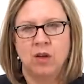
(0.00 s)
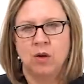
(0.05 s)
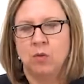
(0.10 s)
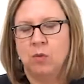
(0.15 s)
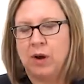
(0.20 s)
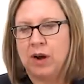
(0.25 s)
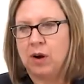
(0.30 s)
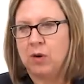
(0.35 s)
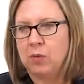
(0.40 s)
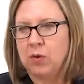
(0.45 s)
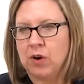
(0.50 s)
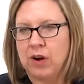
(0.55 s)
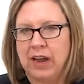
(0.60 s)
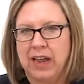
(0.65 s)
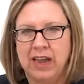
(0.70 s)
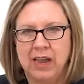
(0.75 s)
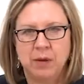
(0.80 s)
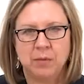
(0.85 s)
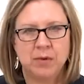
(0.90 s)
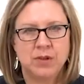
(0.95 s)
where we're
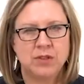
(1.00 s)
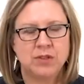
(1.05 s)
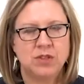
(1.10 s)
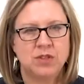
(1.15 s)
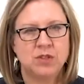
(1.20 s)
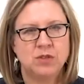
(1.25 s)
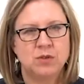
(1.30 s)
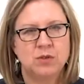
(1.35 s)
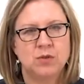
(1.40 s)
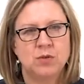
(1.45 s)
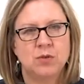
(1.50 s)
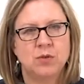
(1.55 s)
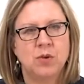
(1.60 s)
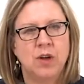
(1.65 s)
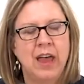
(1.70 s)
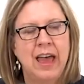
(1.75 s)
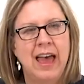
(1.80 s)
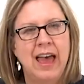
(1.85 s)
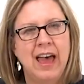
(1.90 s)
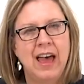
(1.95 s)
able
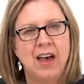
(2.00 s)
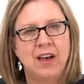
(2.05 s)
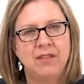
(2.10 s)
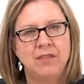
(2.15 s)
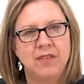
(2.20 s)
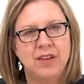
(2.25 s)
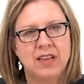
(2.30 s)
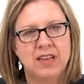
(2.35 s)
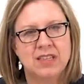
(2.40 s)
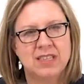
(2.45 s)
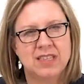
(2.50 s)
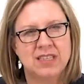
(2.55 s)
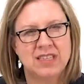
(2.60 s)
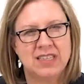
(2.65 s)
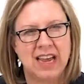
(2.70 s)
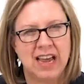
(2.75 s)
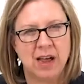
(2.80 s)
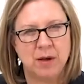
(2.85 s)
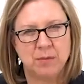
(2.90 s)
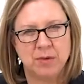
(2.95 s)
to have
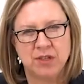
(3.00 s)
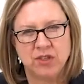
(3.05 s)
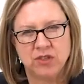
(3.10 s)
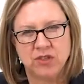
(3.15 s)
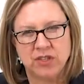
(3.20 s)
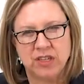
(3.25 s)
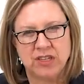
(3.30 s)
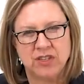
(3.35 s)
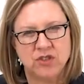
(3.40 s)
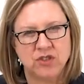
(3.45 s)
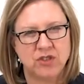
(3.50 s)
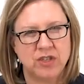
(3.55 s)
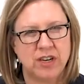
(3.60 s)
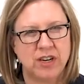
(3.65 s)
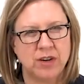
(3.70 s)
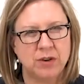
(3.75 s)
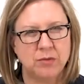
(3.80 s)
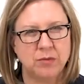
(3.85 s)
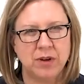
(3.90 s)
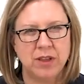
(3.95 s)
established and
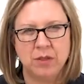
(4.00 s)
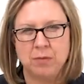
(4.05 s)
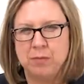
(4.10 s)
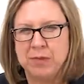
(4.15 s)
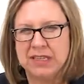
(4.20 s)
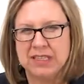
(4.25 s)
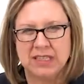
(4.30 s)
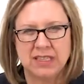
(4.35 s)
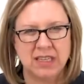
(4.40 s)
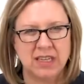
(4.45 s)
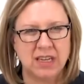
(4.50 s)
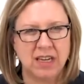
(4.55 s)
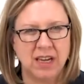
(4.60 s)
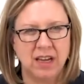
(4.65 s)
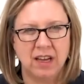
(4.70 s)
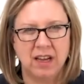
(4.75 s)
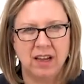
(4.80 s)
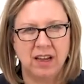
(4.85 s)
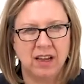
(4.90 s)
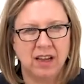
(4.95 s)
shared
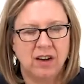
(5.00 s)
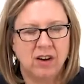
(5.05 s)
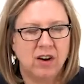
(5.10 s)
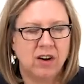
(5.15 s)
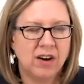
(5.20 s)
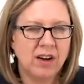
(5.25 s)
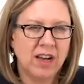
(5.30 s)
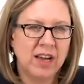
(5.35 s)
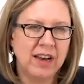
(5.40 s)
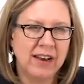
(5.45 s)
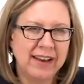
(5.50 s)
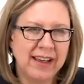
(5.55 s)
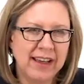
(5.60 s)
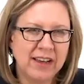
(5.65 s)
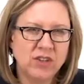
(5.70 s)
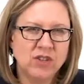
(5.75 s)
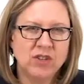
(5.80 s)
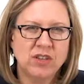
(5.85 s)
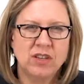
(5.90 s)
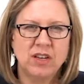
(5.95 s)
rhythmicity in our
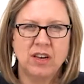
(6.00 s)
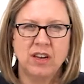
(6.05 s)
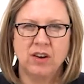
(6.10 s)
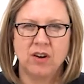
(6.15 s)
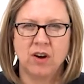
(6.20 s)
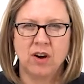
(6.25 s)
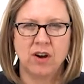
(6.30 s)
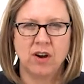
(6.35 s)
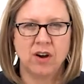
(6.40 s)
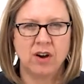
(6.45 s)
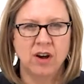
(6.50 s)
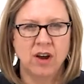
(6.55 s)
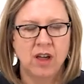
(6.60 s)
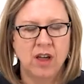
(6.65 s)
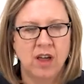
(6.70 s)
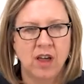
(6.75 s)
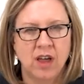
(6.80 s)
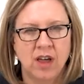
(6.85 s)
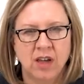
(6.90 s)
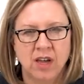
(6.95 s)
connection, in our
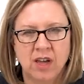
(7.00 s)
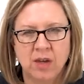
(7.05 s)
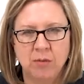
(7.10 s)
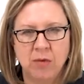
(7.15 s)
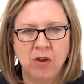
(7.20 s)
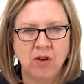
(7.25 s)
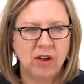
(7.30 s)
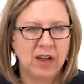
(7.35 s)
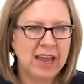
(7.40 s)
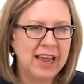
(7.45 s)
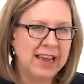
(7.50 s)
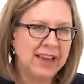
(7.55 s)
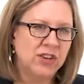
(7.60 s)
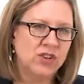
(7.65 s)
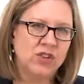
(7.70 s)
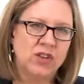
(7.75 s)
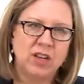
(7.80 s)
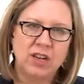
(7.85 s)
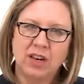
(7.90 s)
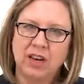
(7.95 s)

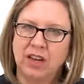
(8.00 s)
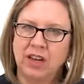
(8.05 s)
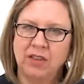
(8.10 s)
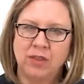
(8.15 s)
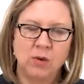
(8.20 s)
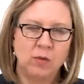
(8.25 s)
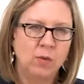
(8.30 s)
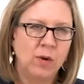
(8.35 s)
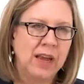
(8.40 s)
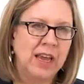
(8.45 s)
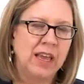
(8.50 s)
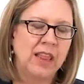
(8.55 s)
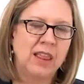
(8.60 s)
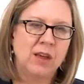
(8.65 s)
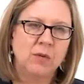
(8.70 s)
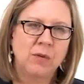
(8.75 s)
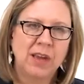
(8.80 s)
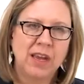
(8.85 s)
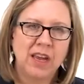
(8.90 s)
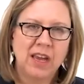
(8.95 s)
communication in the way
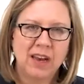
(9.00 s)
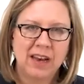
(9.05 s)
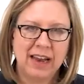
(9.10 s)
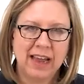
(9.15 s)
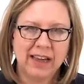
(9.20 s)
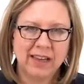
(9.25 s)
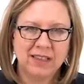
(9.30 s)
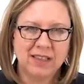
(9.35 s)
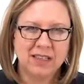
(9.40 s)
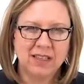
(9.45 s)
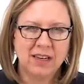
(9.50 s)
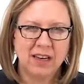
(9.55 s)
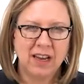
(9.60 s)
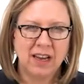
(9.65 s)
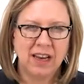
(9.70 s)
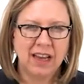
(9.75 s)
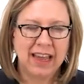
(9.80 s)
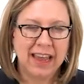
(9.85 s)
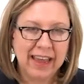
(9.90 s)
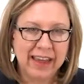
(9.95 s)
that we connect and
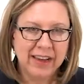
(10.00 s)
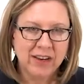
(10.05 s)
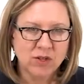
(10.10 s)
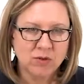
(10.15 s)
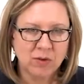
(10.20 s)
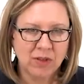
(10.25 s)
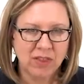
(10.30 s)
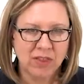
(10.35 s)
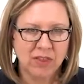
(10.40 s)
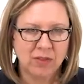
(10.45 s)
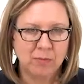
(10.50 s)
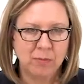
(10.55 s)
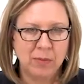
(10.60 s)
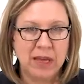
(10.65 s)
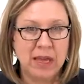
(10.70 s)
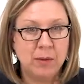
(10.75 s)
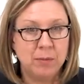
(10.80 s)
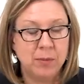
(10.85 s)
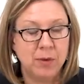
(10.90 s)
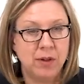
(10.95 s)
engage with
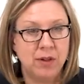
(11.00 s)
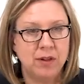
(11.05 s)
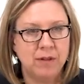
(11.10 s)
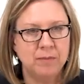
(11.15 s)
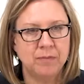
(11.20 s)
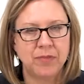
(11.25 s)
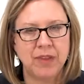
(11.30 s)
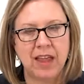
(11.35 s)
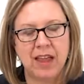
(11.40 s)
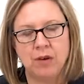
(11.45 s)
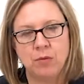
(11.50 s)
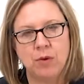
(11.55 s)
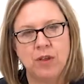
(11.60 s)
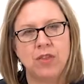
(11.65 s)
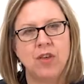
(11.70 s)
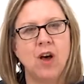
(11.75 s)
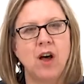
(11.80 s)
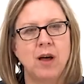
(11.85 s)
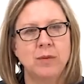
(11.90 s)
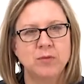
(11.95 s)
people and
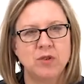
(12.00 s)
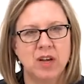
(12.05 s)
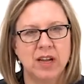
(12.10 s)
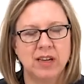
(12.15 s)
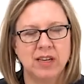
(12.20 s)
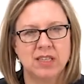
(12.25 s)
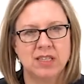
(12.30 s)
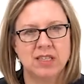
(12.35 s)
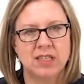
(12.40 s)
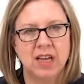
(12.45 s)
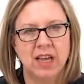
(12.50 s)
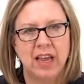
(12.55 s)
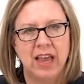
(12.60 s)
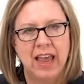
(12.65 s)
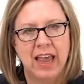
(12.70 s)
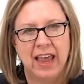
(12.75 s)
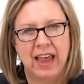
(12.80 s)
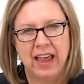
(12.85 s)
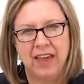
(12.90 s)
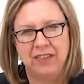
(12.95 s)
with objects.
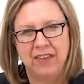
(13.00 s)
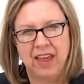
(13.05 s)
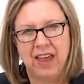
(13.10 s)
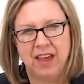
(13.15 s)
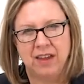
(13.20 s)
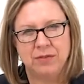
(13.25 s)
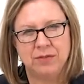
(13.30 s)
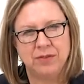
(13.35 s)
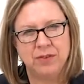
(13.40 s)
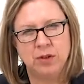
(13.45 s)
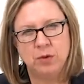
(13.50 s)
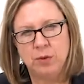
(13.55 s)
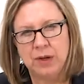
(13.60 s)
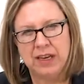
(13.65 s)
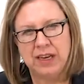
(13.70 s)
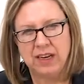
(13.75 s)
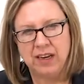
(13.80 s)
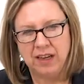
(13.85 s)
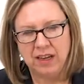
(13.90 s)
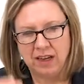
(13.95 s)
And that
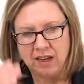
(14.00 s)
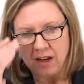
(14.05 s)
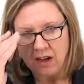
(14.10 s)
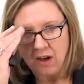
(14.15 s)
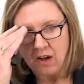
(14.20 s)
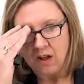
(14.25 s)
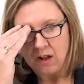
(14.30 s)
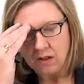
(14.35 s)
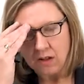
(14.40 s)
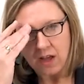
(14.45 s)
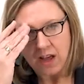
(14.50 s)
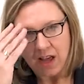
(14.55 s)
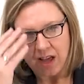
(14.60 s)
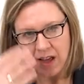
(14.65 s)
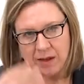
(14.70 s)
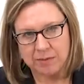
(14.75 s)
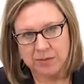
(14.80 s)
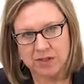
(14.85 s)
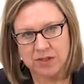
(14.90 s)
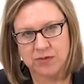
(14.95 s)
fluidity all
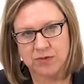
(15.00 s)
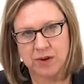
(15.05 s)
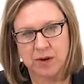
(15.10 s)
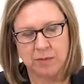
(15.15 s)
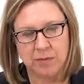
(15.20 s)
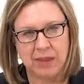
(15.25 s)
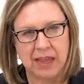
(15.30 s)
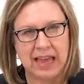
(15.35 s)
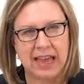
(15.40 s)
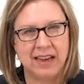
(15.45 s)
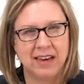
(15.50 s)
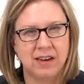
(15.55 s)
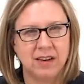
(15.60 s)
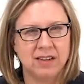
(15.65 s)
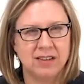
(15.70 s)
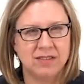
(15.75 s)
comes from that